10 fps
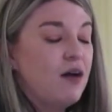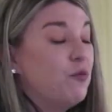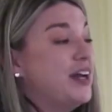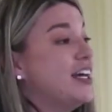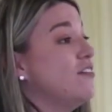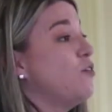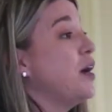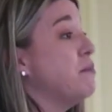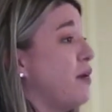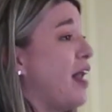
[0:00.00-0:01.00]
We can
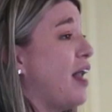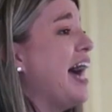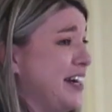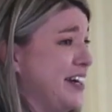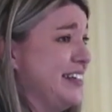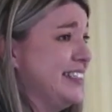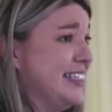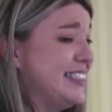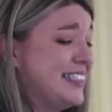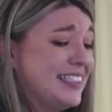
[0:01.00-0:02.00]
avoid bladder
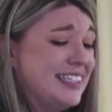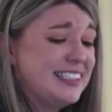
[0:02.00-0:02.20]
irritants.